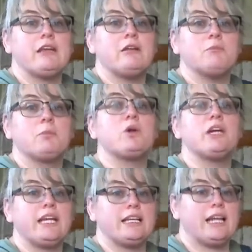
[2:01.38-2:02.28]
the
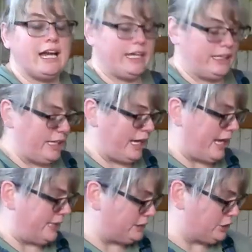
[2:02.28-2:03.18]
breeding line
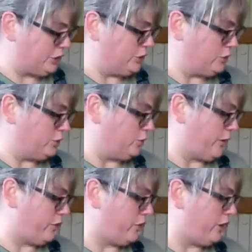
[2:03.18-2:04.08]
as to
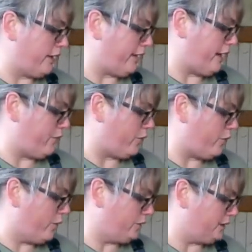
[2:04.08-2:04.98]
whether or not they have
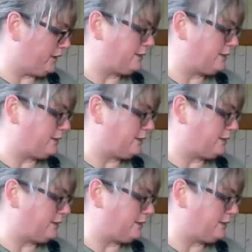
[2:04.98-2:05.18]
horns.